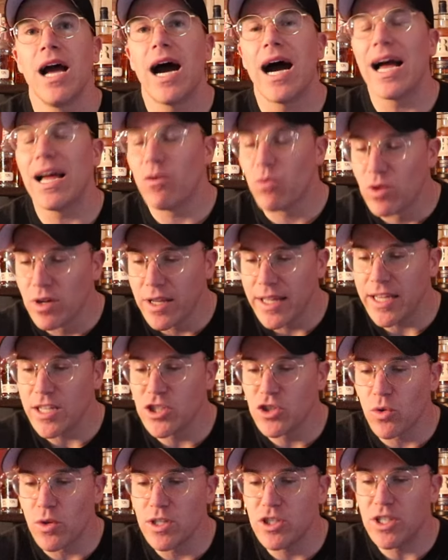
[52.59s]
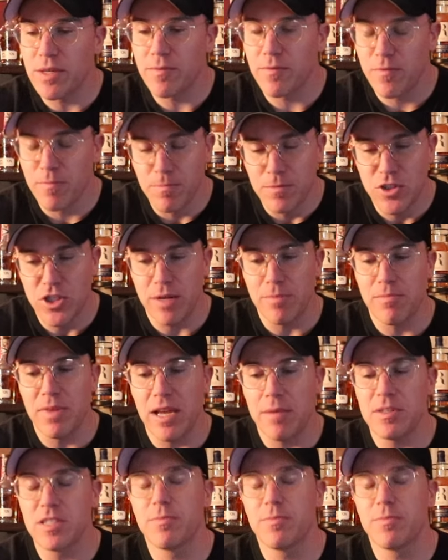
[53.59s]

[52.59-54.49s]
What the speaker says: I really enjoy Jim Beam,